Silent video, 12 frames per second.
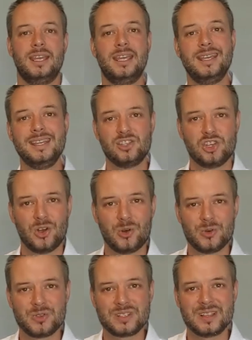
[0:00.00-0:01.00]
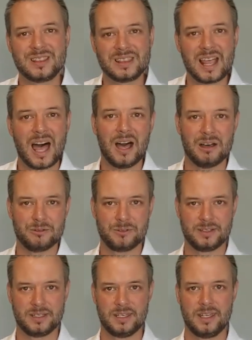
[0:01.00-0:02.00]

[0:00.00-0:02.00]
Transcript: He chose love.